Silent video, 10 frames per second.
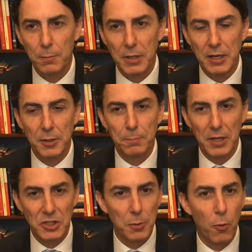been a
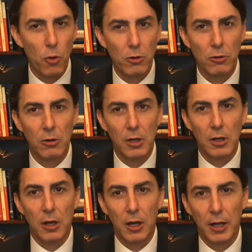big supporter
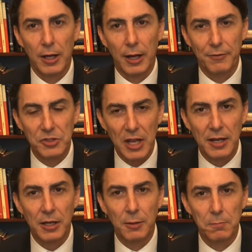of
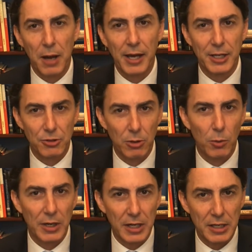standing by Israel
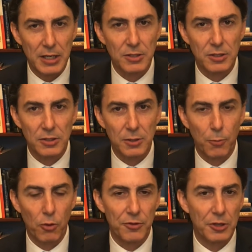when it needs the
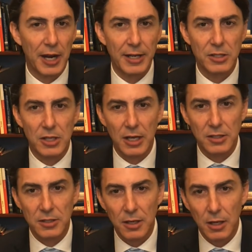support of the United
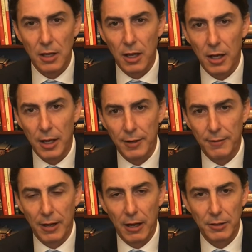States,
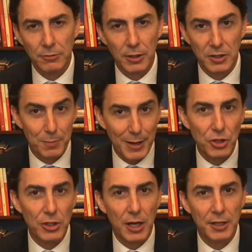
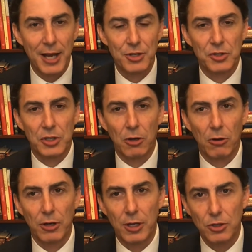especially on national
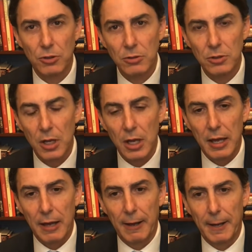security issues.
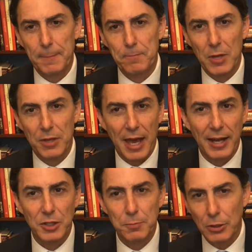
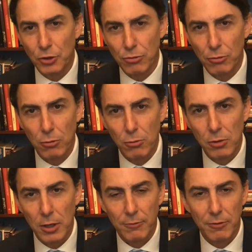That has been
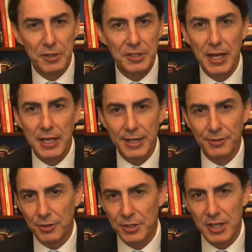true from the day he
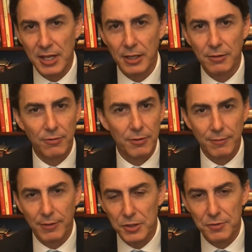entered the Senate,
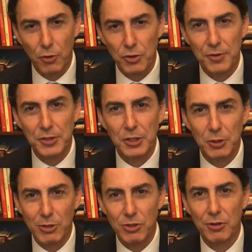from his first visit
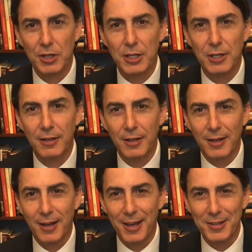to Israel that he
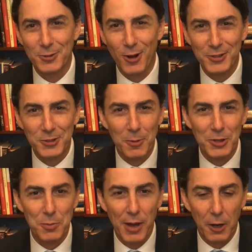has talked so
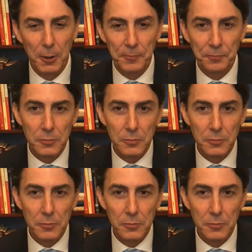much about,